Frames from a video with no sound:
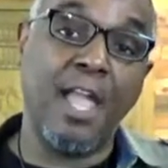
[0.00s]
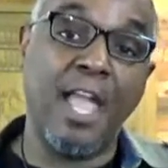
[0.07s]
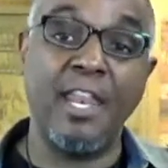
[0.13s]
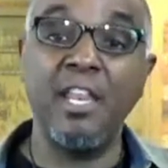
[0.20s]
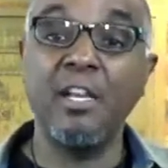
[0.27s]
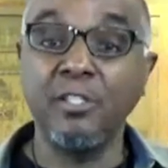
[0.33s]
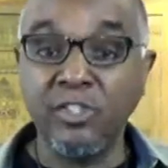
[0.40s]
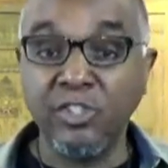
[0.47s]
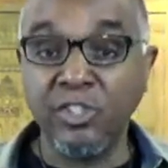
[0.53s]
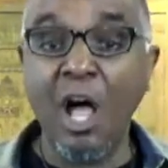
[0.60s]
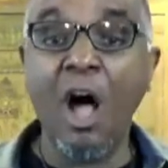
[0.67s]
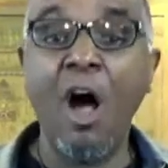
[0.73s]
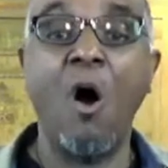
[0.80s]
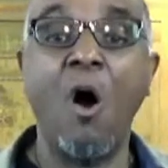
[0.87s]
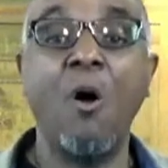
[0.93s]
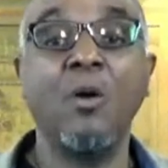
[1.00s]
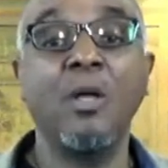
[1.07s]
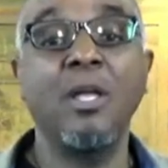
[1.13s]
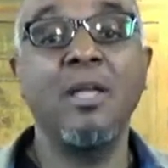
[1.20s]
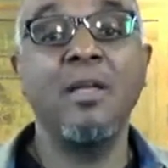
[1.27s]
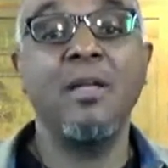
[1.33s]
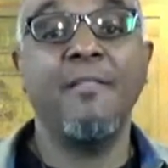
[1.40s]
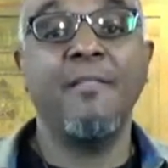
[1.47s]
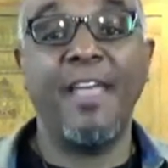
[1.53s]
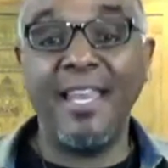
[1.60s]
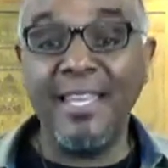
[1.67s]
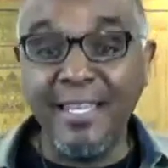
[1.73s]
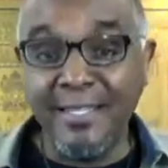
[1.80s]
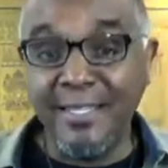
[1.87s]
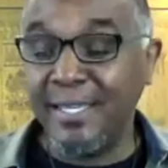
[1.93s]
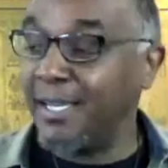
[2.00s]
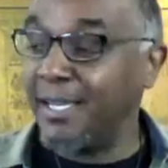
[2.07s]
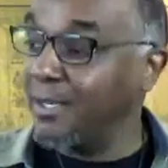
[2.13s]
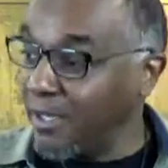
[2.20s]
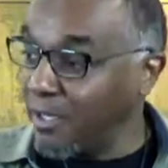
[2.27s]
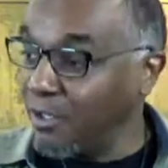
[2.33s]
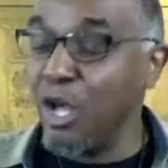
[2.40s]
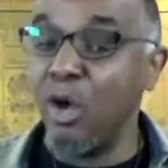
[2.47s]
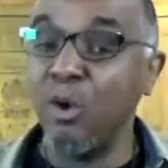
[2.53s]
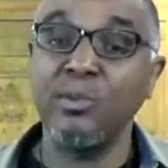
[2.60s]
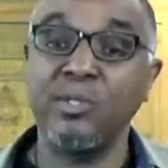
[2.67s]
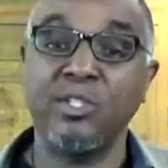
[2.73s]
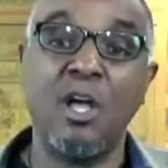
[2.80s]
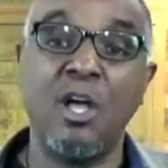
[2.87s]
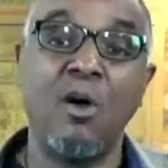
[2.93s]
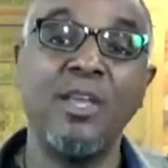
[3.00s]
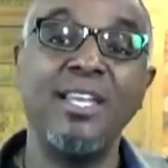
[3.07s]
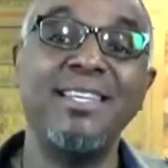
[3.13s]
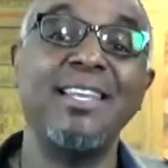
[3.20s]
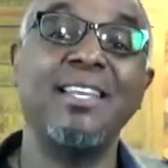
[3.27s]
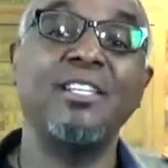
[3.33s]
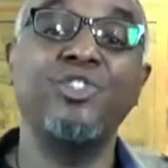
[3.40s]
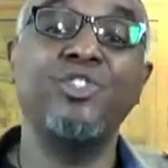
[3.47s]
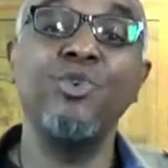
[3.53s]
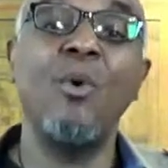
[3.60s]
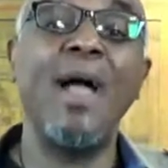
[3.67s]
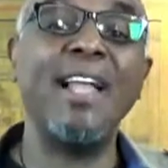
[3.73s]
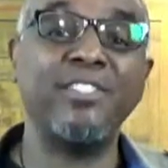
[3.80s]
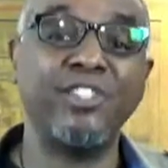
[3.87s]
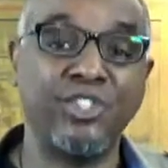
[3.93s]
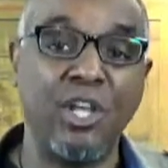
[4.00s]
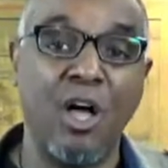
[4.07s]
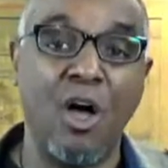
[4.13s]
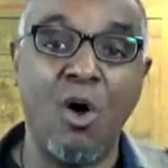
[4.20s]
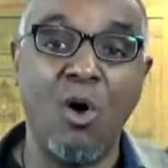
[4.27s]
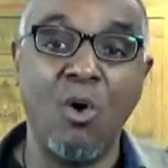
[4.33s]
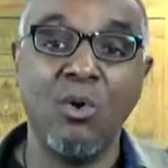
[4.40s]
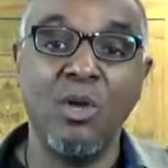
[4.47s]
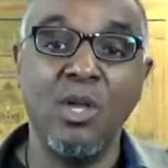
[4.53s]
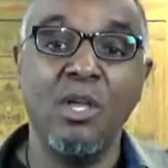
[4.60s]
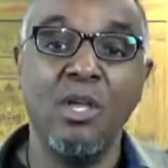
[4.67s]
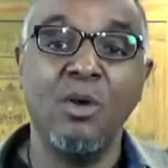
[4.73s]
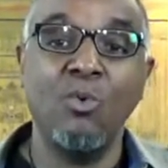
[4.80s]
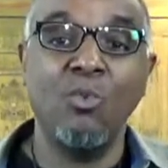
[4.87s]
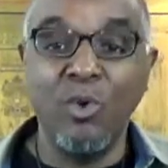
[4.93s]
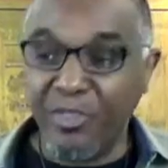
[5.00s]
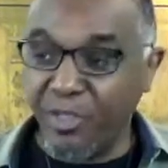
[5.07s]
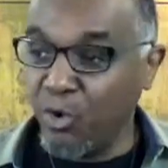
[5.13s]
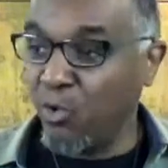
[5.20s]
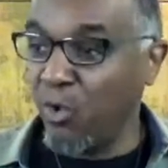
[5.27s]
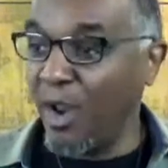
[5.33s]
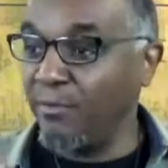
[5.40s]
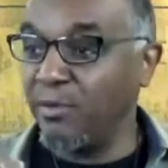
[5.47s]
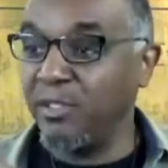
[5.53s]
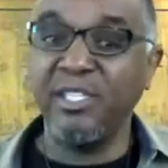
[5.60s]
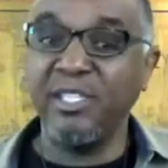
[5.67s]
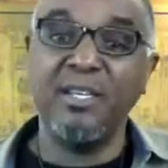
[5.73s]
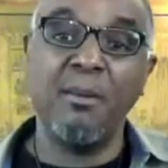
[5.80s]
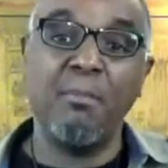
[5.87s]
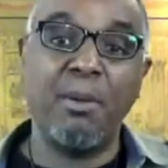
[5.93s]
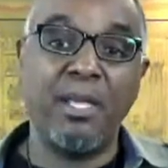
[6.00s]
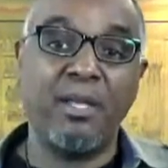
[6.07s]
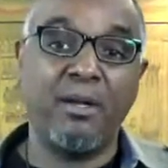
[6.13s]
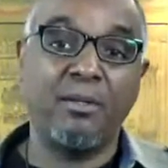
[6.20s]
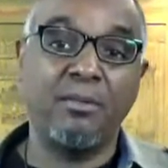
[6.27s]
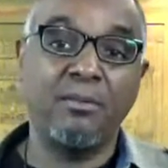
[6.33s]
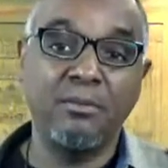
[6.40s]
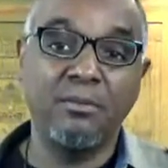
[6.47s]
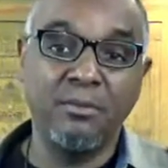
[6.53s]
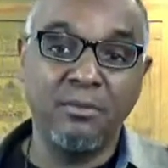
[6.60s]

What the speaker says: And in a song that he did, a little known song, he did a duet song with the great Regina Bell.